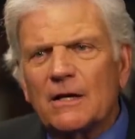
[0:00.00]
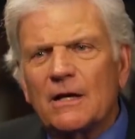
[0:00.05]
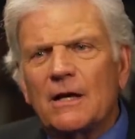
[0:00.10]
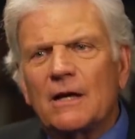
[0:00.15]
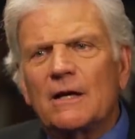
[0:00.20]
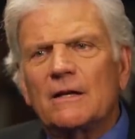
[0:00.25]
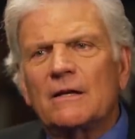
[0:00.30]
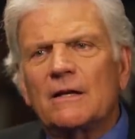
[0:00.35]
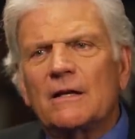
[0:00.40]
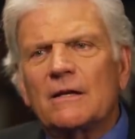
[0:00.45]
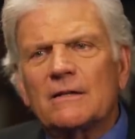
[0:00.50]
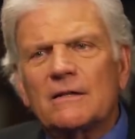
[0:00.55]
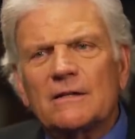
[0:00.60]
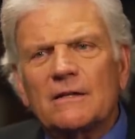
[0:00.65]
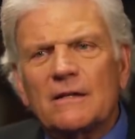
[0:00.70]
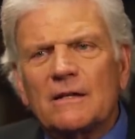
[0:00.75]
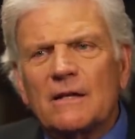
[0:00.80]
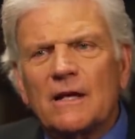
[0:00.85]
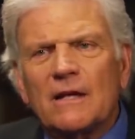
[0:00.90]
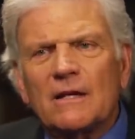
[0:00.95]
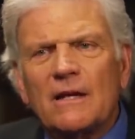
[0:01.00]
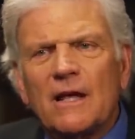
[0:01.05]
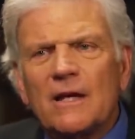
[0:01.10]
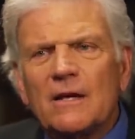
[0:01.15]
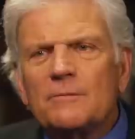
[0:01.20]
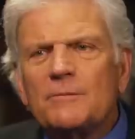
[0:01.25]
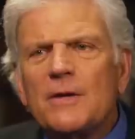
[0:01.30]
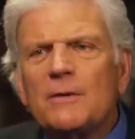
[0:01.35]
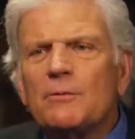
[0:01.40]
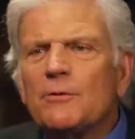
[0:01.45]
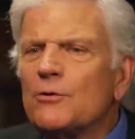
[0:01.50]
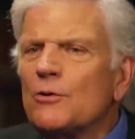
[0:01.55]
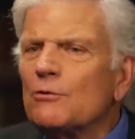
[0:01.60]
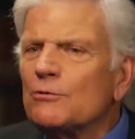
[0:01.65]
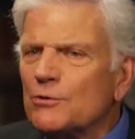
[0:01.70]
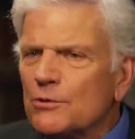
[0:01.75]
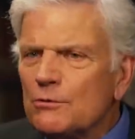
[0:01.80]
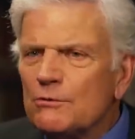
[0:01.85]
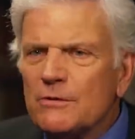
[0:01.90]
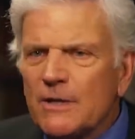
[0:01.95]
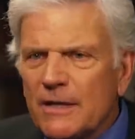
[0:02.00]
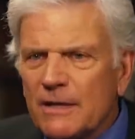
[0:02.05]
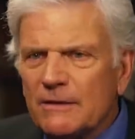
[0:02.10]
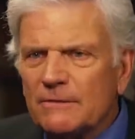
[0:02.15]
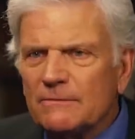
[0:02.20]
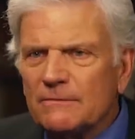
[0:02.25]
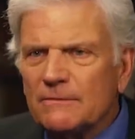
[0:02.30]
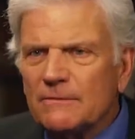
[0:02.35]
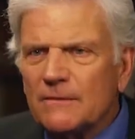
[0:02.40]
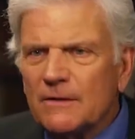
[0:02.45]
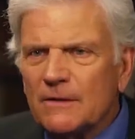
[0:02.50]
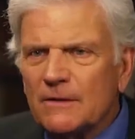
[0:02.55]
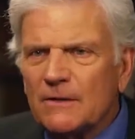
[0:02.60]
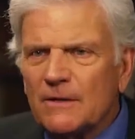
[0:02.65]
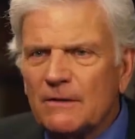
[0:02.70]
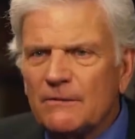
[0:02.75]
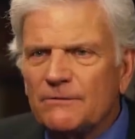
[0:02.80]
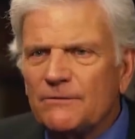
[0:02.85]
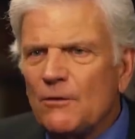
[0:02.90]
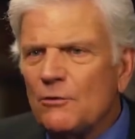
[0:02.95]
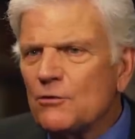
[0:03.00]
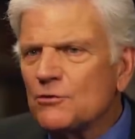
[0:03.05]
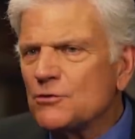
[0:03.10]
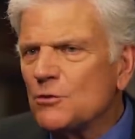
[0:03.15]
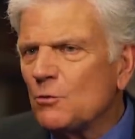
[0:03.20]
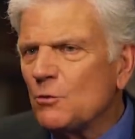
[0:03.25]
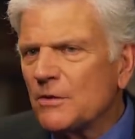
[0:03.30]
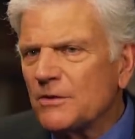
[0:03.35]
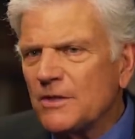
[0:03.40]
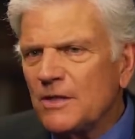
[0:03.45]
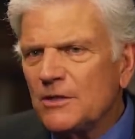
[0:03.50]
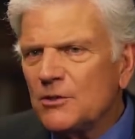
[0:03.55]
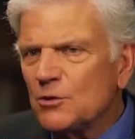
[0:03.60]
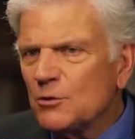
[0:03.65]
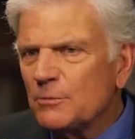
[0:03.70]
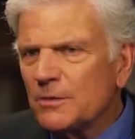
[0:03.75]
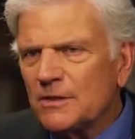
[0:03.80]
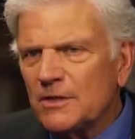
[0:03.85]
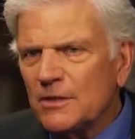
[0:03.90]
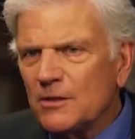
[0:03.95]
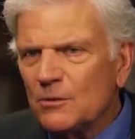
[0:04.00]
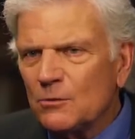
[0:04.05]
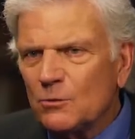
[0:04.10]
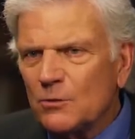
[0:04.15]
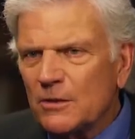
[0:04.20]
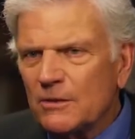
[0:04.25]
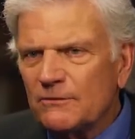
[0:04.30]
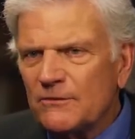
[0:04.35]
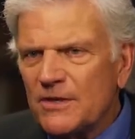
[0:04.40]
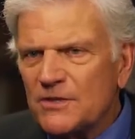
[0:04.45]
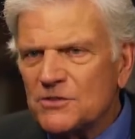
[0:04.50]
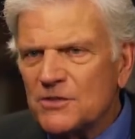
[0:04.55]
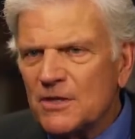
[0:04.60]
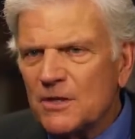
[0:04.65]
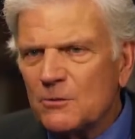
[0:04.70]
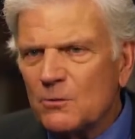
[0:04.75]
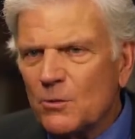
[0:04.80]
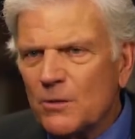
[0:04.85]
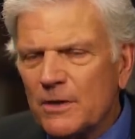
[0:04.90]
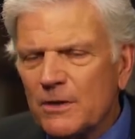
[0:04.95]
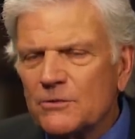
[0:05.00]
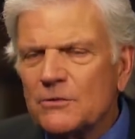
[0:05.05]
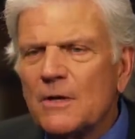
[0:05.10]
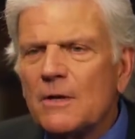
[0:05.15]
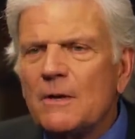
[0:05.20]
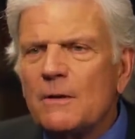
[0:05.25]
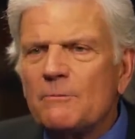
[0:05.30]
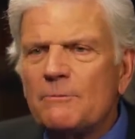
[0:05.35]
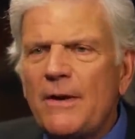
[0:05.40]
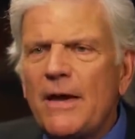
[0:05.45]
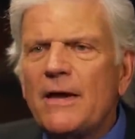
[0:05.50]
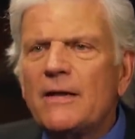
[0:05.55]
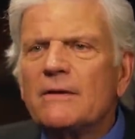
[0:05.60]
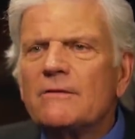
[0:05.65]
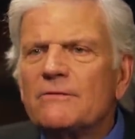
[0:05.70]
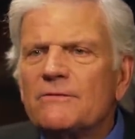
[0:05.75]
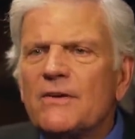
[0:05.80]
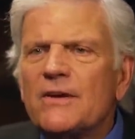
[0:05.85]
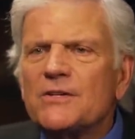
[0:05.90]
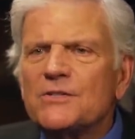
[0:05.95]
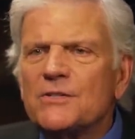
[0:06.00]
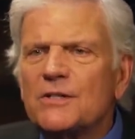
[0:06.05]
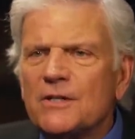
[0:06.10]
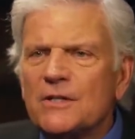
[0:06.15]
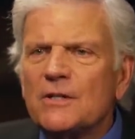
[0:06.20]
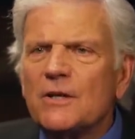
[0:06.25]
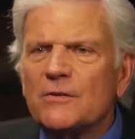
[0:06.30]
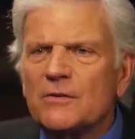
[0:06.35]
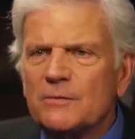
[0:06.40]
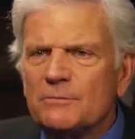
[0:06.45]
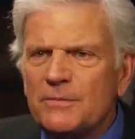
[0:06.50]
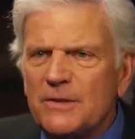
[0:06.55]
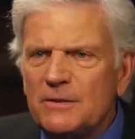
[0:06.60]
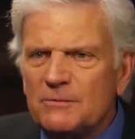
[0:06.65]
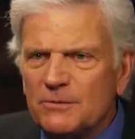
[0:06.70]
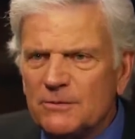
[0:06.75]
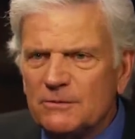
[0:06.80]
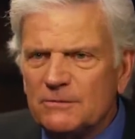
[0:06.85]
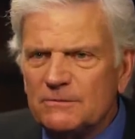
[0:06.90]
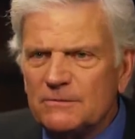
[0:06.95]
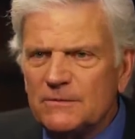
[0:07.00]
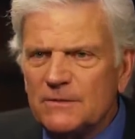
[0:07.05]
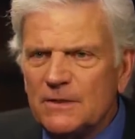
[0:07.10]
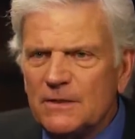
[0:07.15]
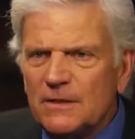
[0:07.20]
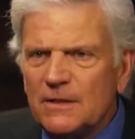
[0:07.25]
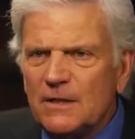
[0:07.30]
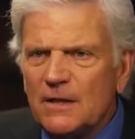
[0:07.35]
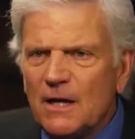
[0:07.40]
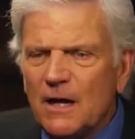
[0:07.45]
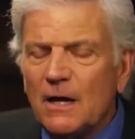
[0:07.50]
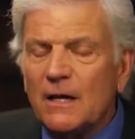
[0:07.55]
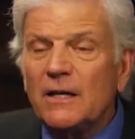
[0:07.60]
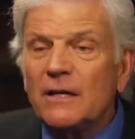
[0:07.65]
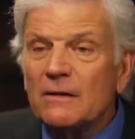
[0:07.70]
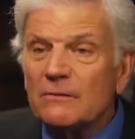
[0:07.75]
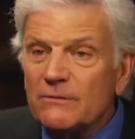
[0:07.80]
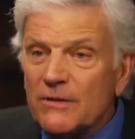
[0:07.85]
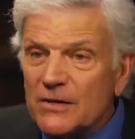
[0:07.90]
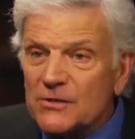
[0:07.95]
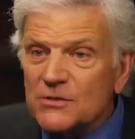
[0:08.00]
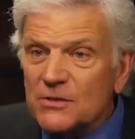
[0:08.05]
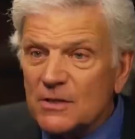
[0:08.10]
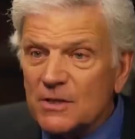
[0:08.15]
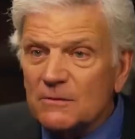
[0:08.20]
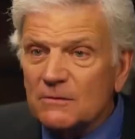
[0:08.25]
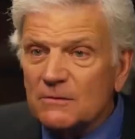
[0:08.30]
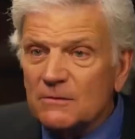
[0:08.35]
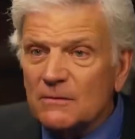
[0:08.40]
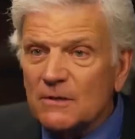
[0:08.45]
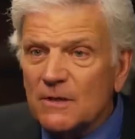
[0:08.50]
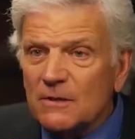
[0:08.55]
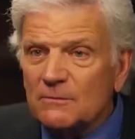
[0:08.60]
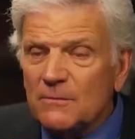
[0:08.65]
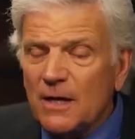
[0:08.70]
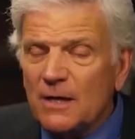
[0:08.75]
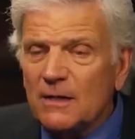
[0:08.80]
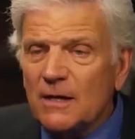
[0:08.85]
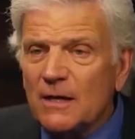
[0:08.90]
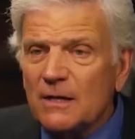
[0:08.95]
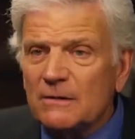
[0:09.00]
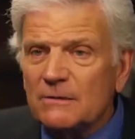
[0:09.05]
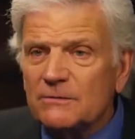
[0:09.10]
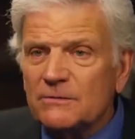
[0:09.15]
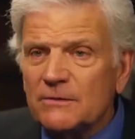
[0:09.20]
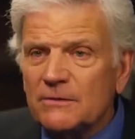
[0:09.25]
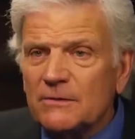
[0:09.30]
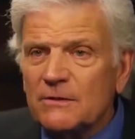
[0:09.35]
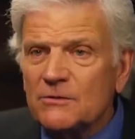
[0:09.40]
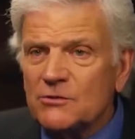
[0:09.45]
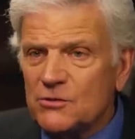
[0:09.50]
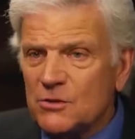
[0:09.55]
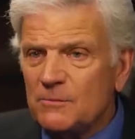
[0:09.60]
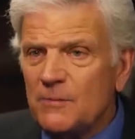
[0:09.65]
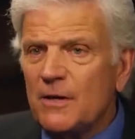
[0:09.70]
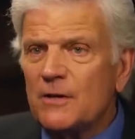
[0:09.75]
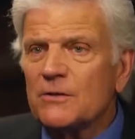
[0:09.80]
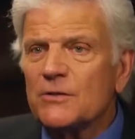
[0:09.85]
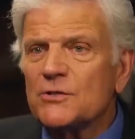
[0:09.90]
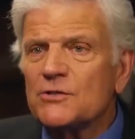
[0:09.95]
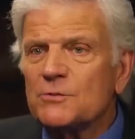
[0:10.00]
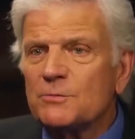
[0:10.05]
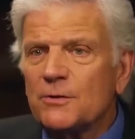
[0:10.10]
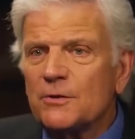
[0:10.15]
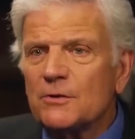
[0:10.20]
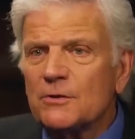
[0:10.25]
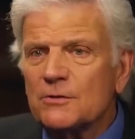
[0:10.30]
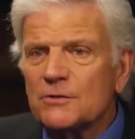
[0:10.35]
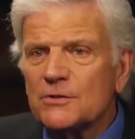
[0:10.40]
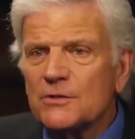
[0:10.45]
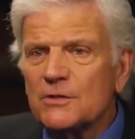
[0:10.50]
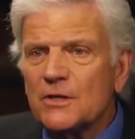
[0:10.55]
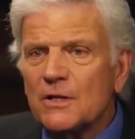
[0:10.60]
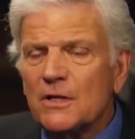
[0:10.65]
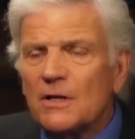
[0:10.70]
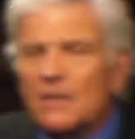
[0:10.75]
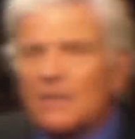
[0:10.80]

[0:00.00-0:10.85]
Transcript: A lot of people don't do that. They focus on what they do, but they don't want to invest in anyone else. Pat invested in other people. He invested in my life, Samaritan's Purse.